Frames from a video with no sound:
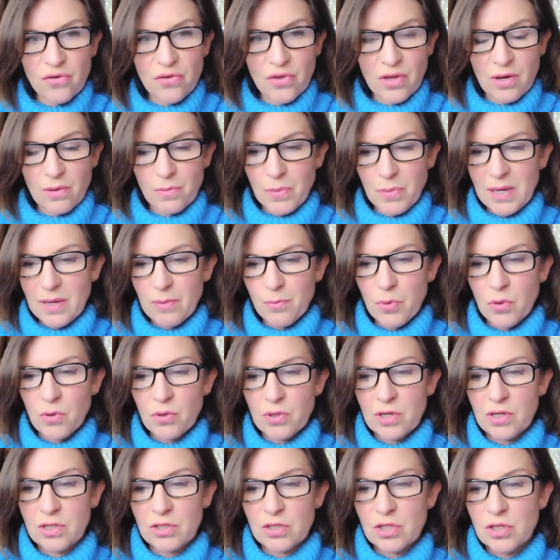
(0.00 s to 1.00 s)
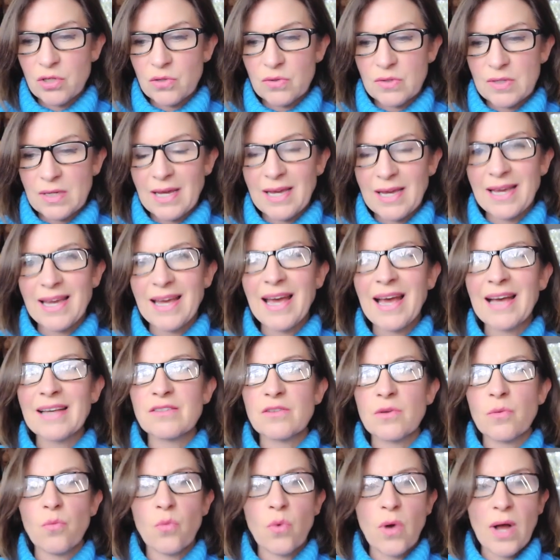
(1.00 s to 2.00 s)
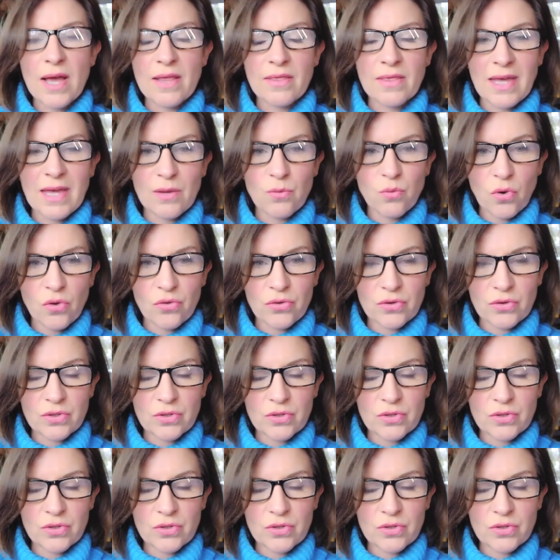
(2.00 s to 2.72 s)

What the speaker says: that people can use it as and when they want